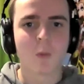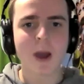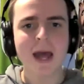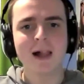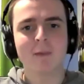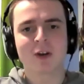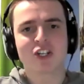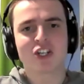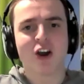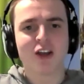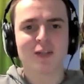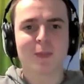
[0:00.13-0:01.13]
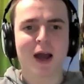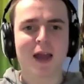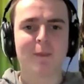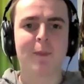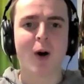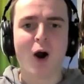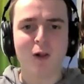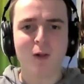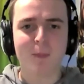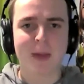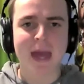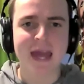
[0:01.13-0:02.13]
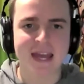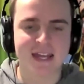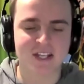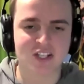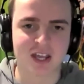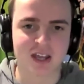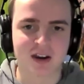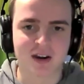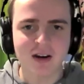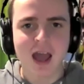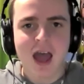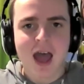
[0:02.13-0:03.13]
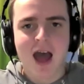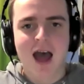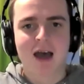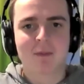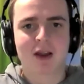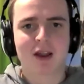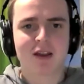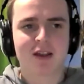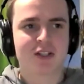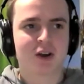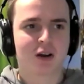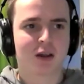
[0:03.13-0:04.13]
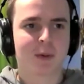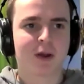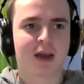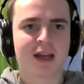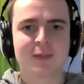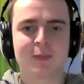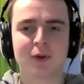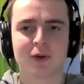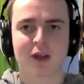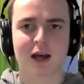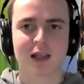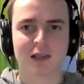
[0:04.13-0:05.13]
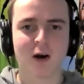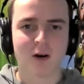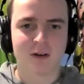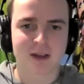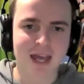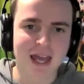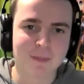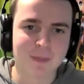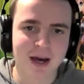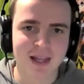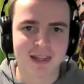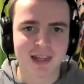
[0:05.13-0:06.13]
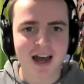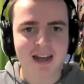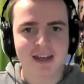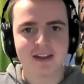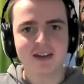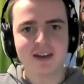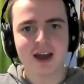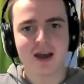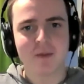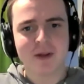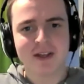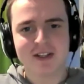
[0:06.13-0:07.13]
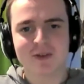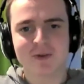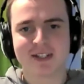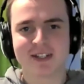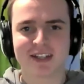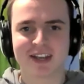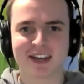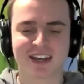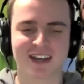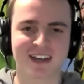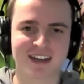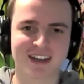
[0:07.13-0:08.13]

Well, we're joined by Paul Page here. Um, we're going to talk about his book, Along Came a Lion. How are you doing today?